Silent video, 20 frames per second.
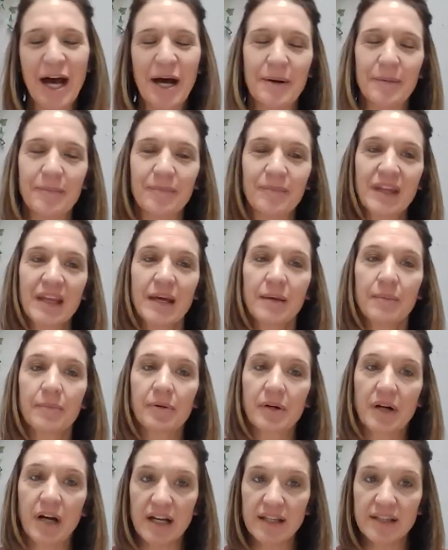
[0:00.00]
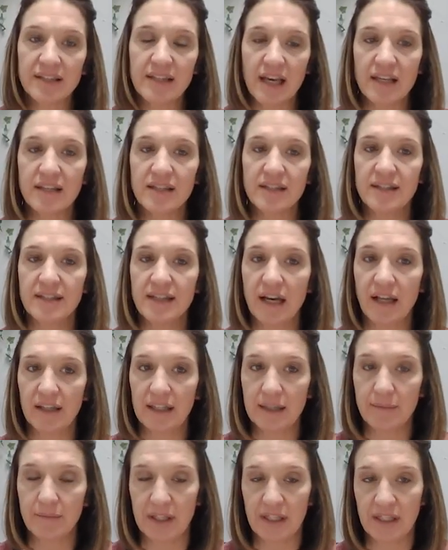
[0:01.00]
um, processed
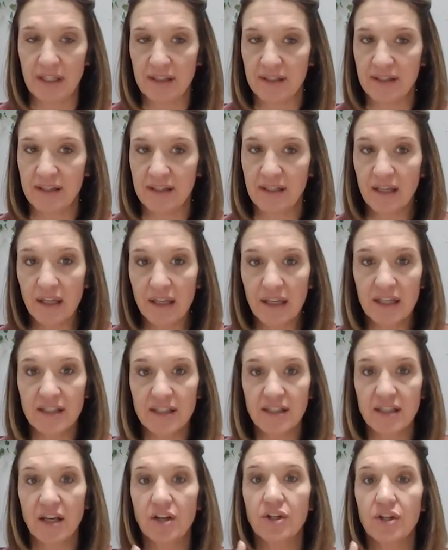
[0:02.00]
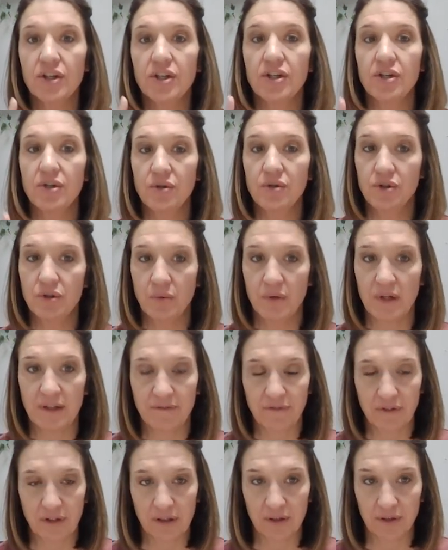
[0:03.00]
deli meats is a huge one
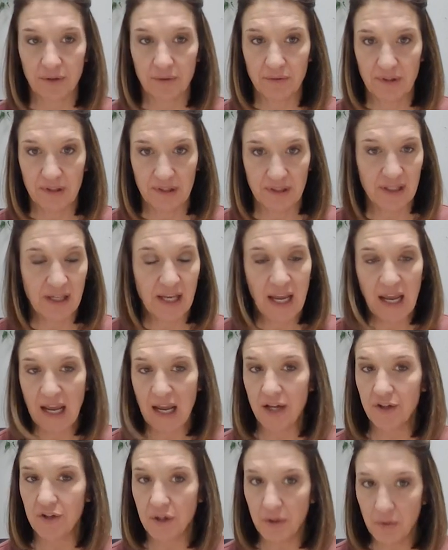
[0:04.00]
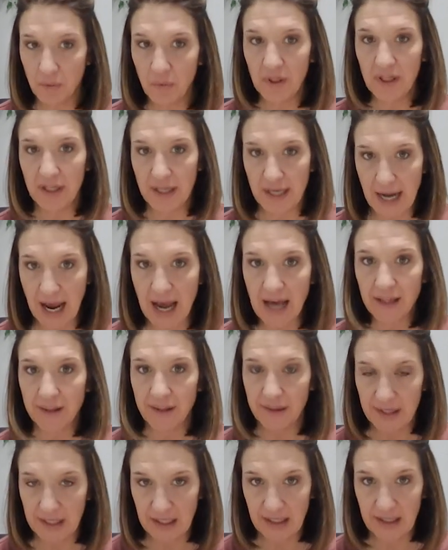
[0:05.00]
for glutens. And you would not
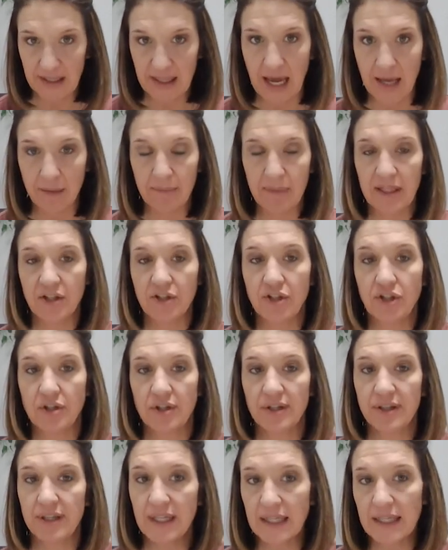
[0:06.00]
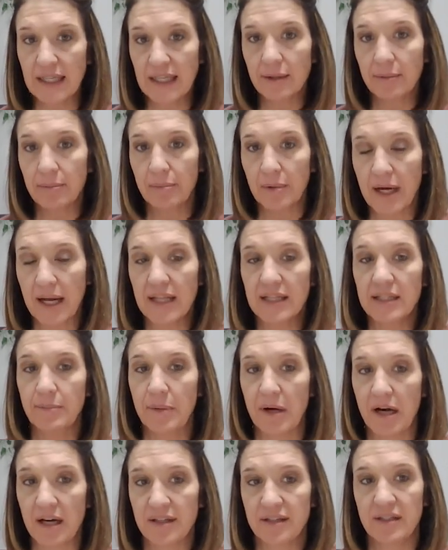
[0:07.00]
think that because you're thinking breads,
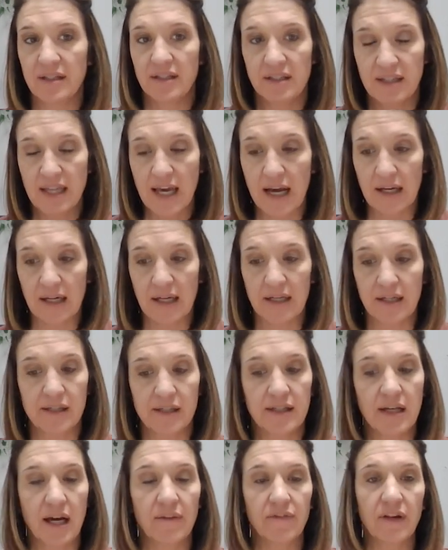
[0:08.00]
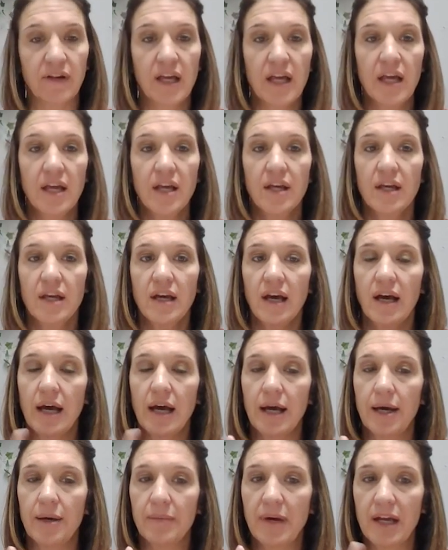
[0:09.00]
pastas, that kind of stuff.
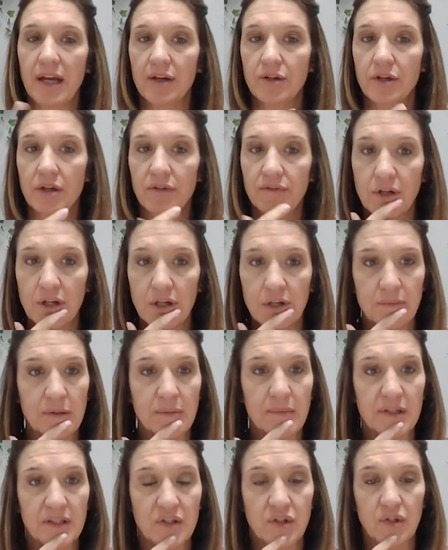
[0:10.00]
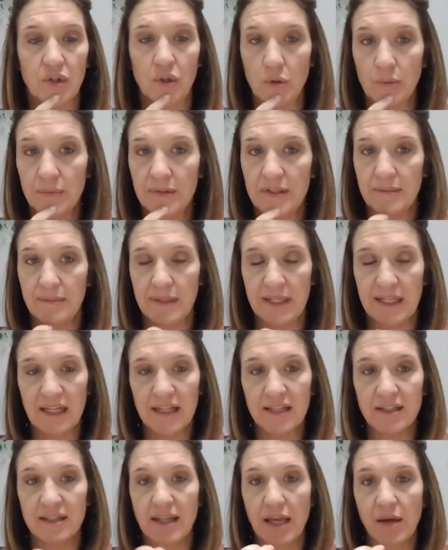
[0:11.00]
Um, I don't know if you heard me, but soups
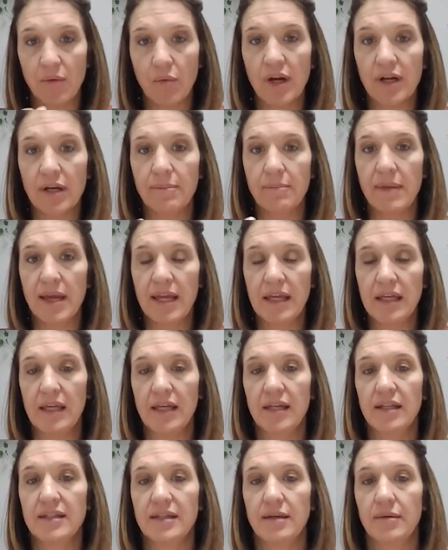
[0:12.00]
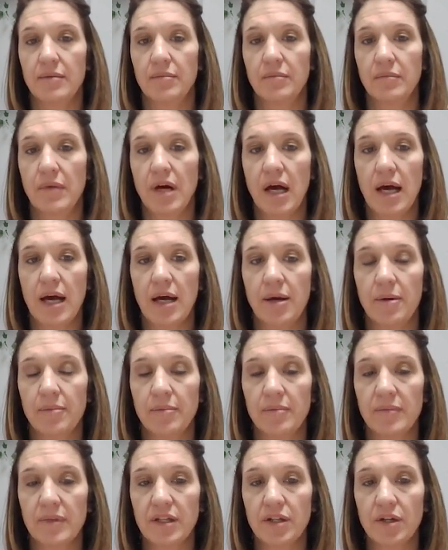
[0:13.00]
because they want to make it,
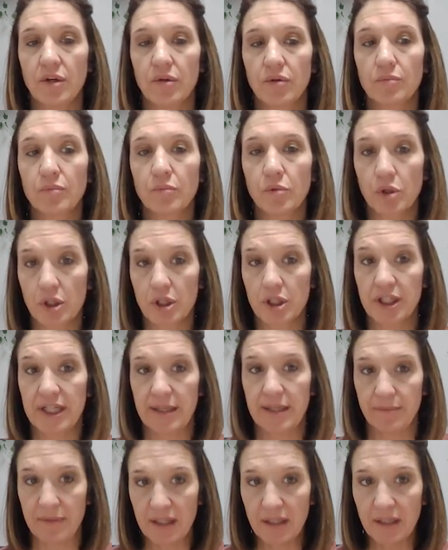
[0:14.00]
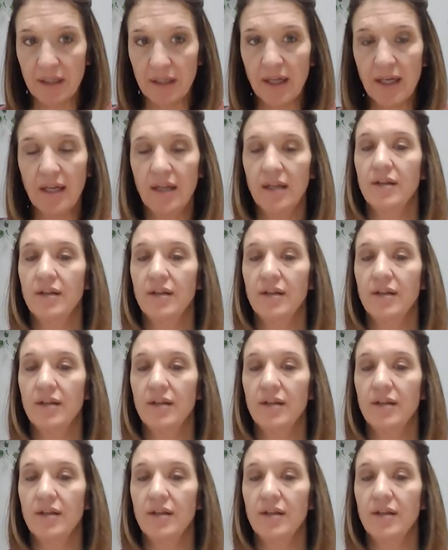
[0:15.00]
um, you know, more creamy.